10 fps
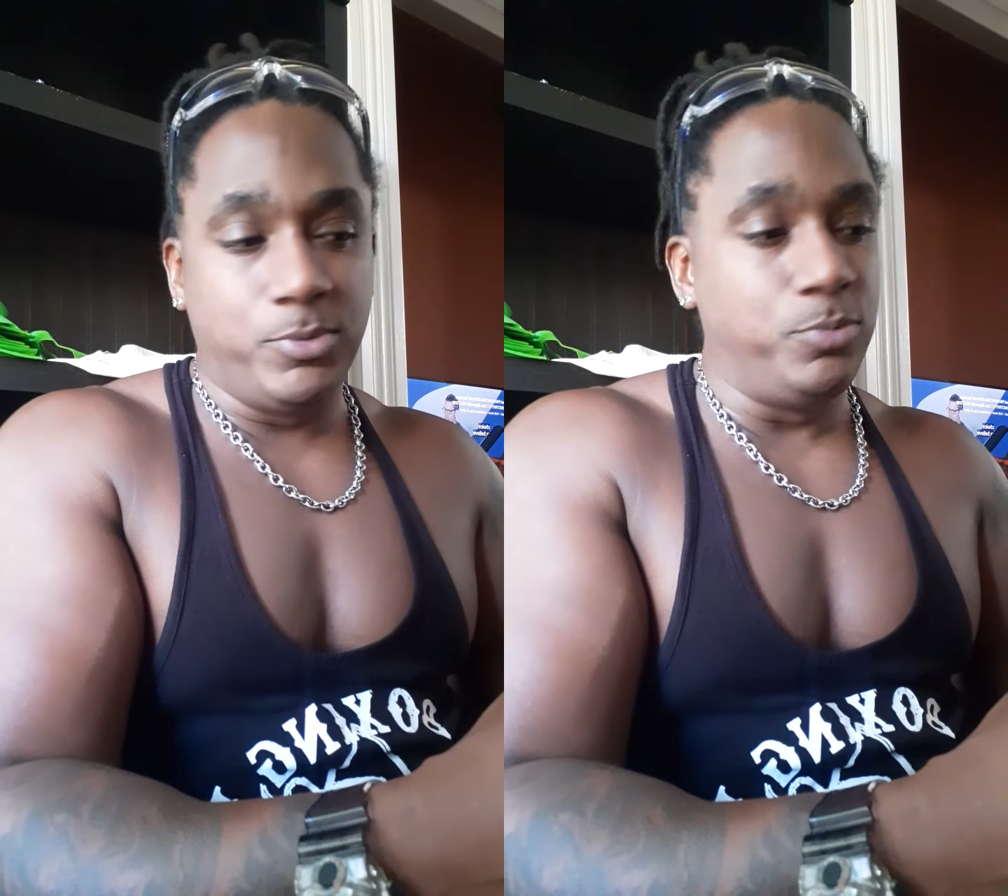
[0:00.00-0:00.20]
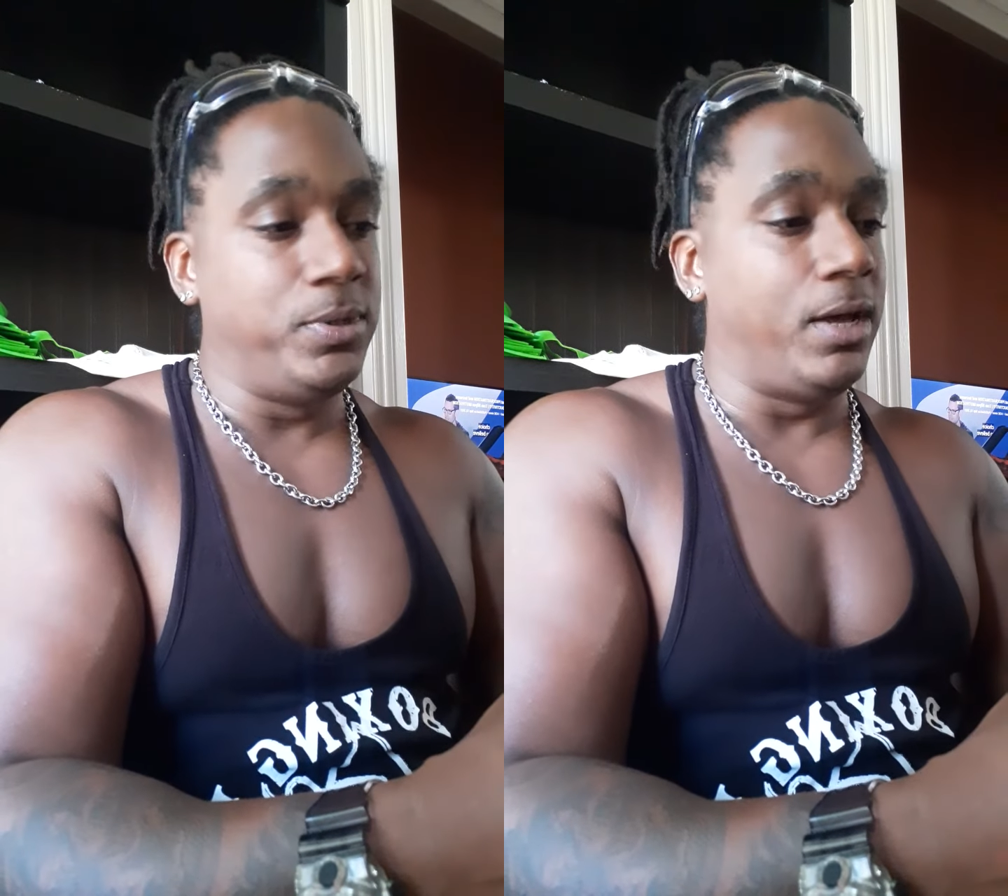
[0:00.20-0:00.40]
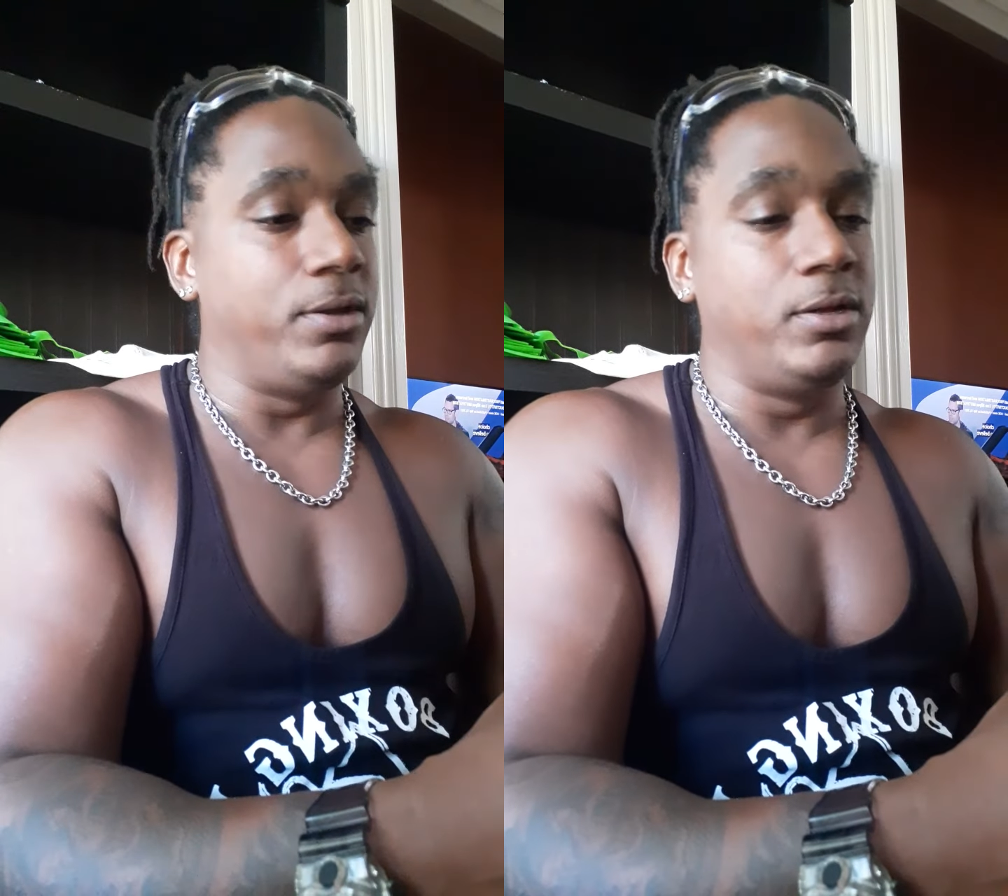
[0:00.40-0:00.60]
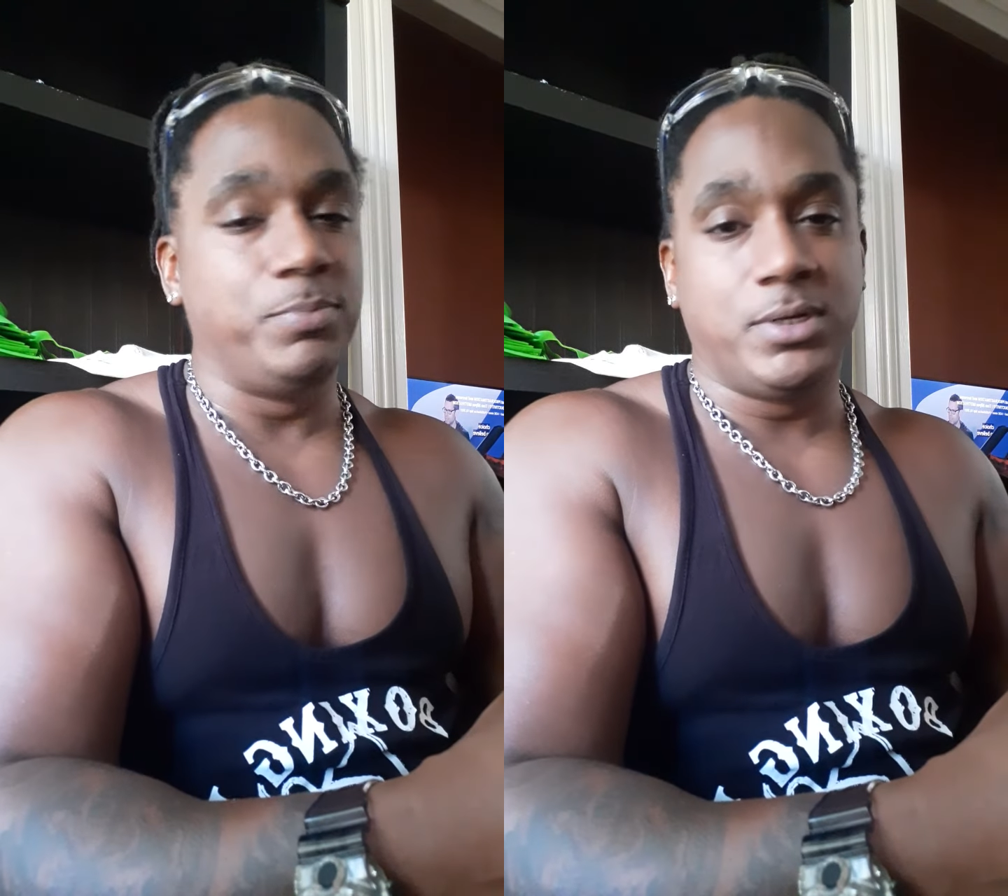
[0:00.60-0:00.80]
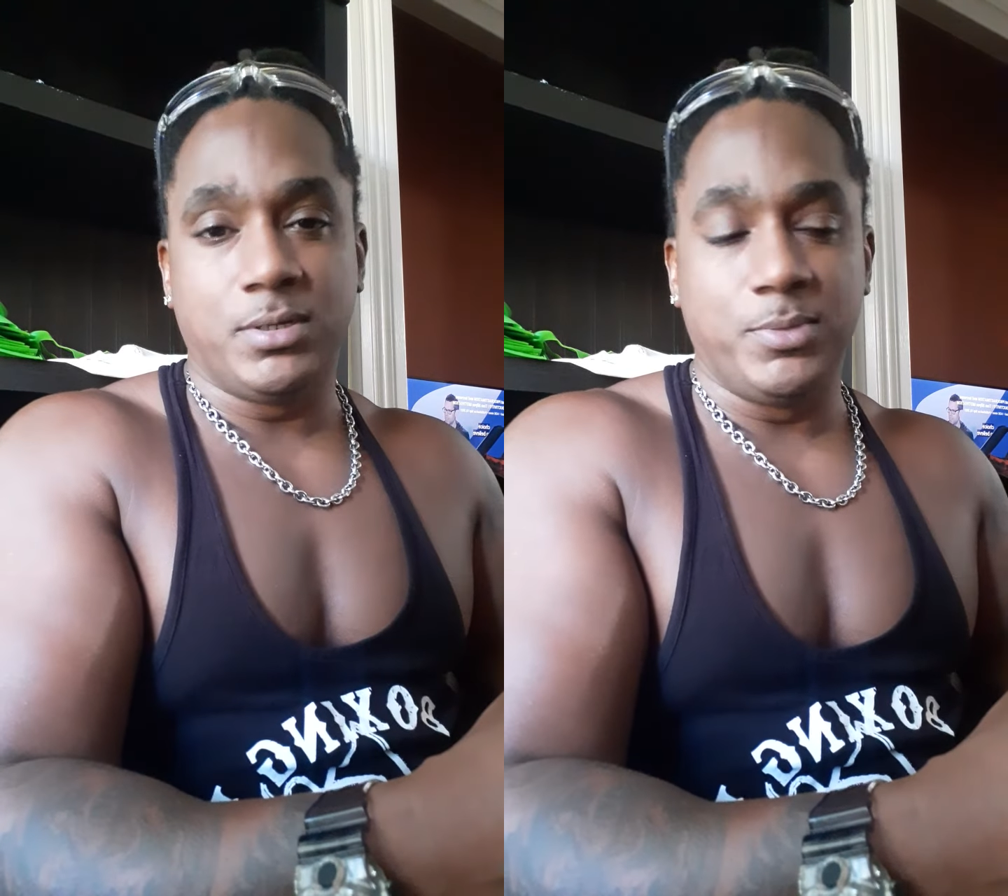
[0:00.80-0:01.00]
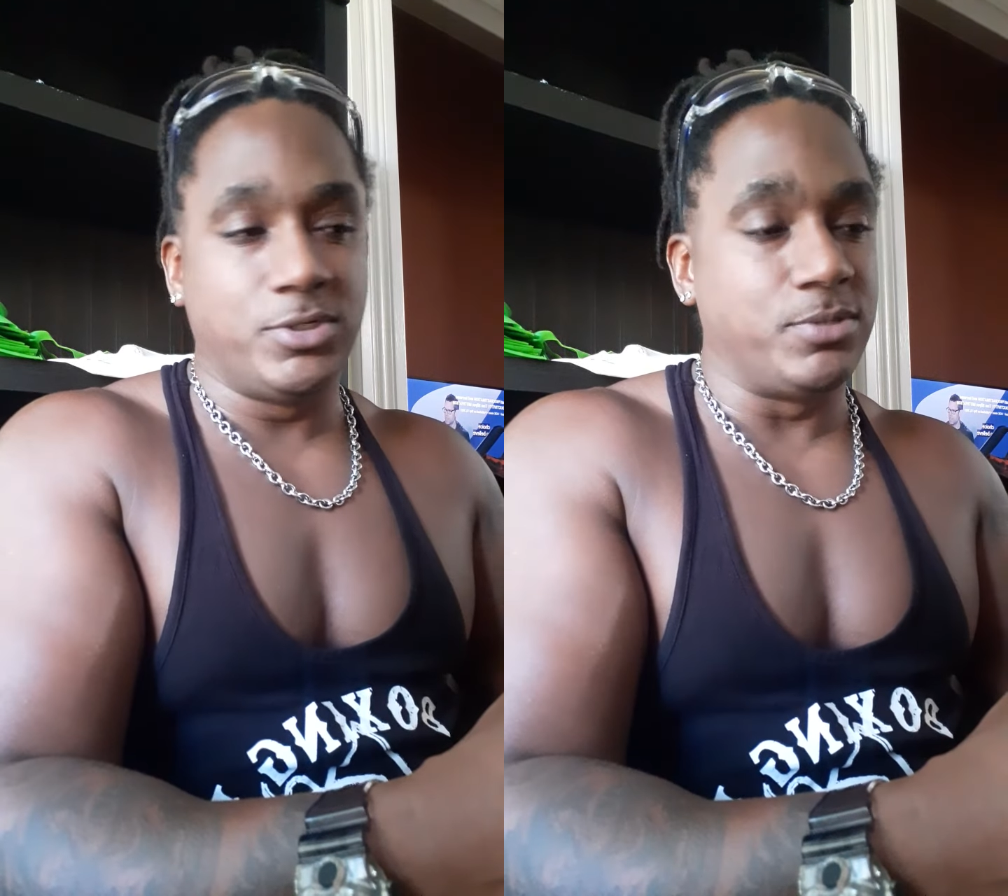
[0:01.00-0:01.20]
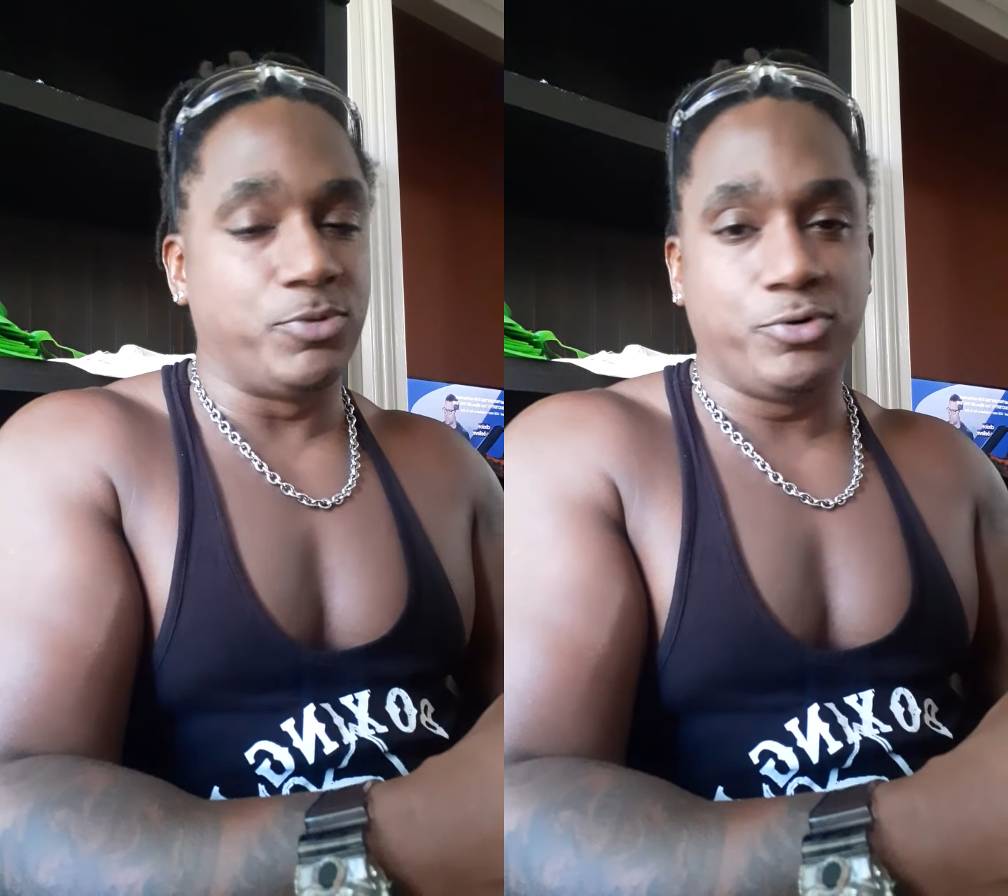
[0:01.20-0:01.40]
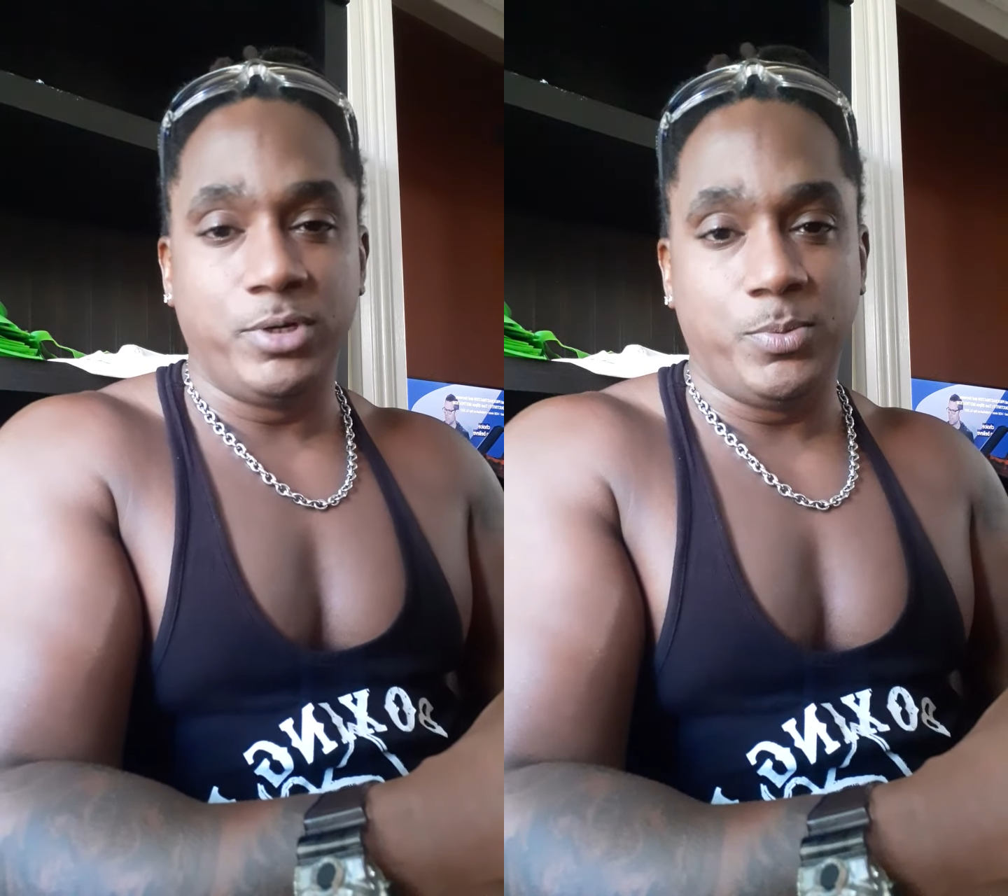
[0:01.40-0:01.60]
You be out here becoming some
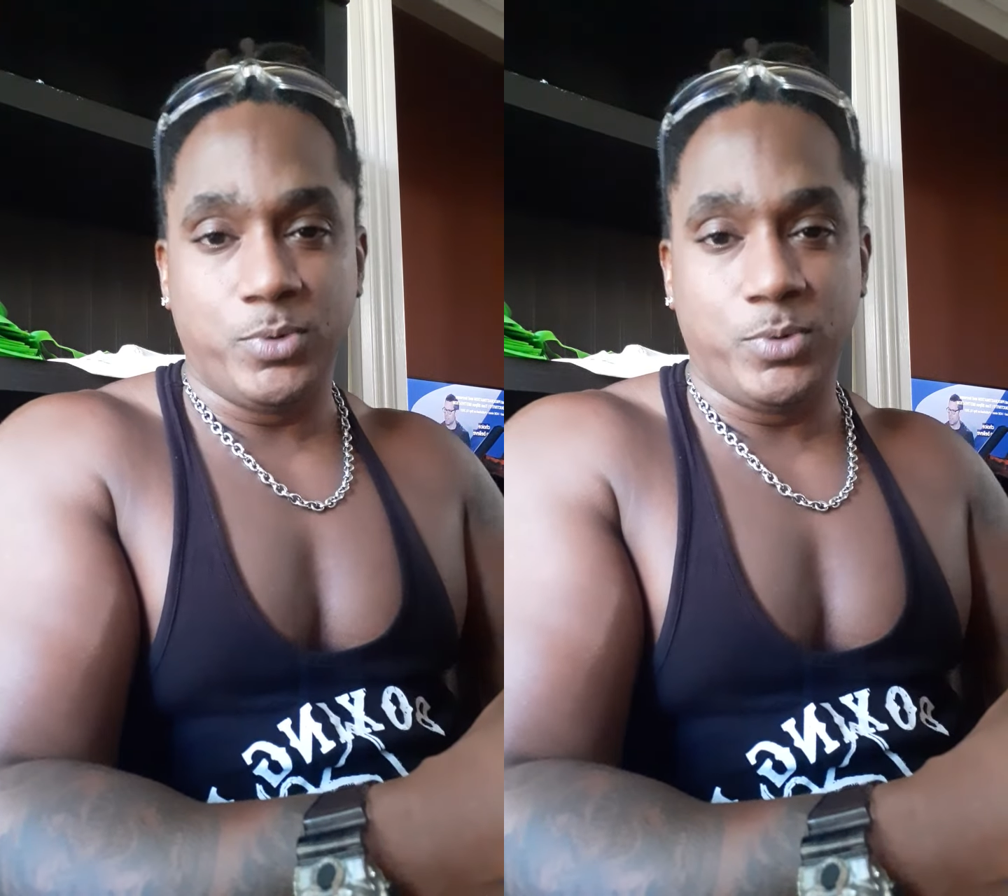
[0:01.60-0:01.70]
creep or